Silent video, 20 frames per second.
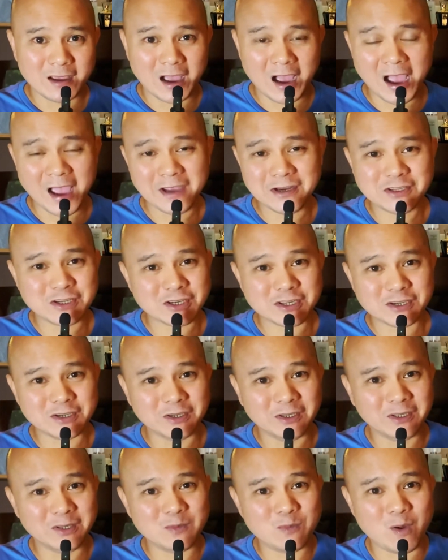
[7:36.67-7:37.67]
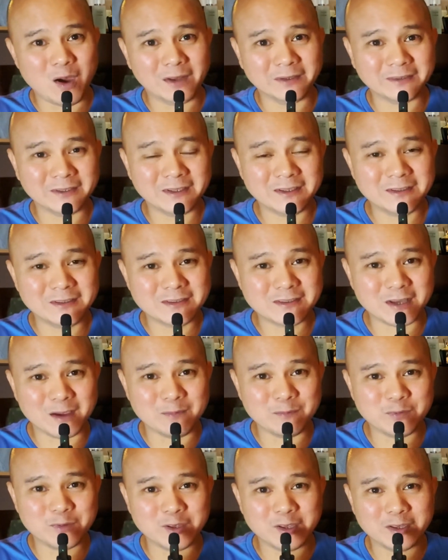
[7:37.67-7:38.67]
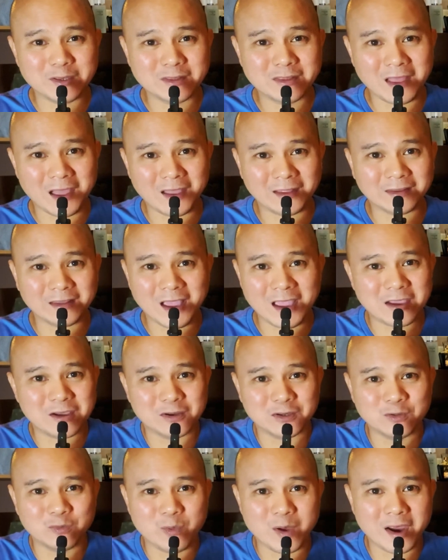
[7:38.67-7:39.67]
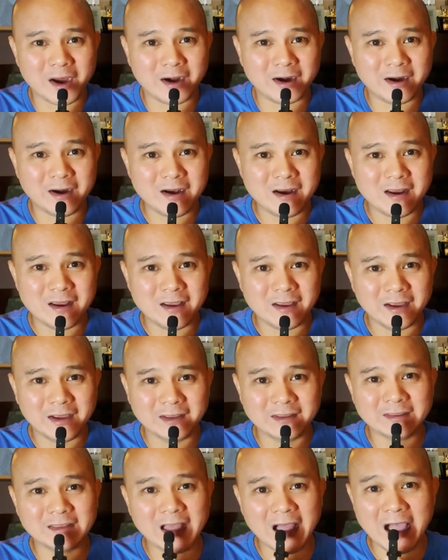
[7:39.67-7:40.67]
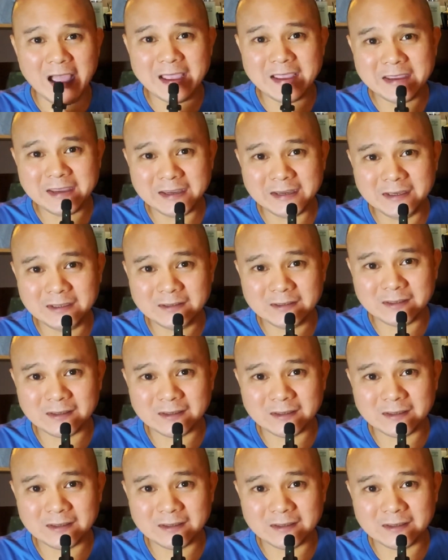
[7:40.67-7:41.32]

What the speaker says: I just really wanted something that I could wear in the high heat,